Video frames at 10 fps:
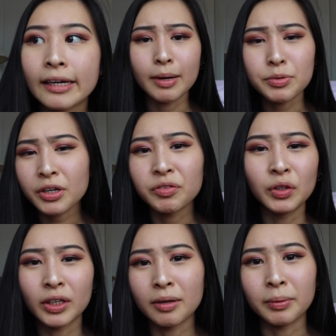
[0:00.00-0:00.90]
And I'm sure if you
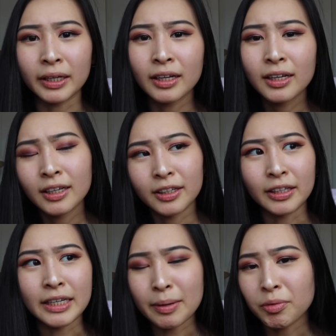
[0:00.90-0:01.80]
look up like
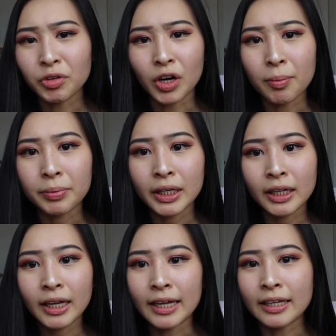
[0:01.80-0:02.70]
the name of your
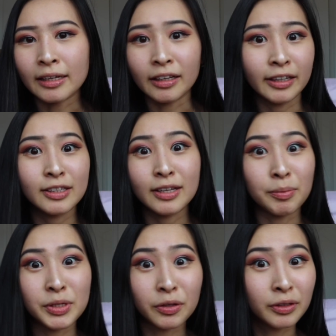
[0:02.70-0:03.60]
company and then like
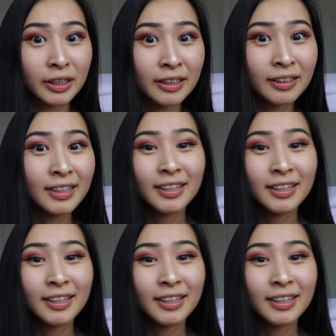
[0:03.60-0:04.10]
cybersecurity